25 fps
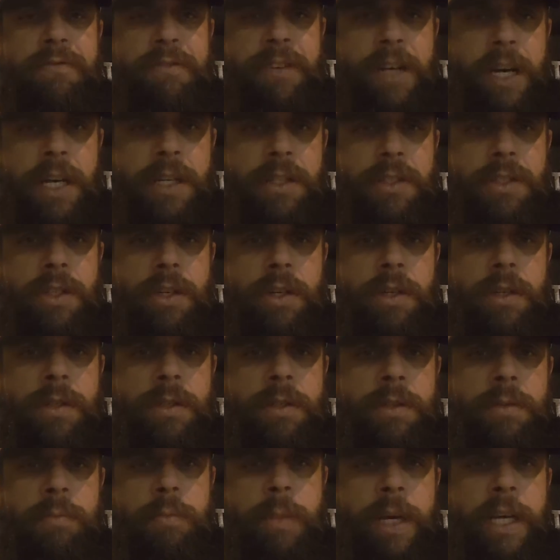faster.
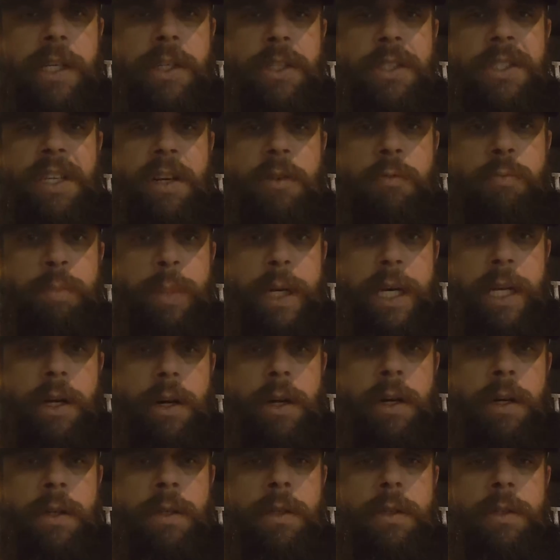Make yourself
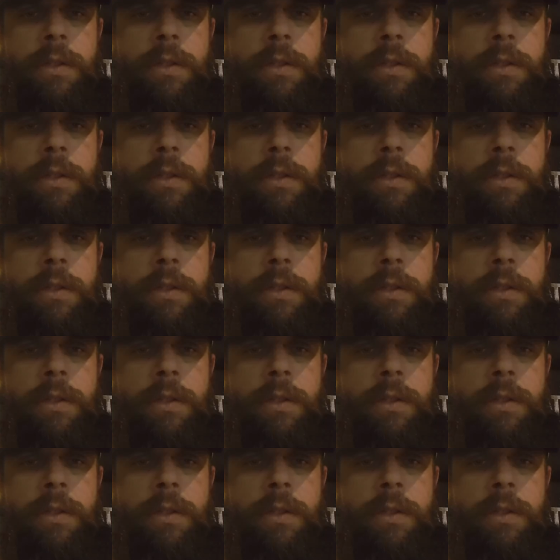better.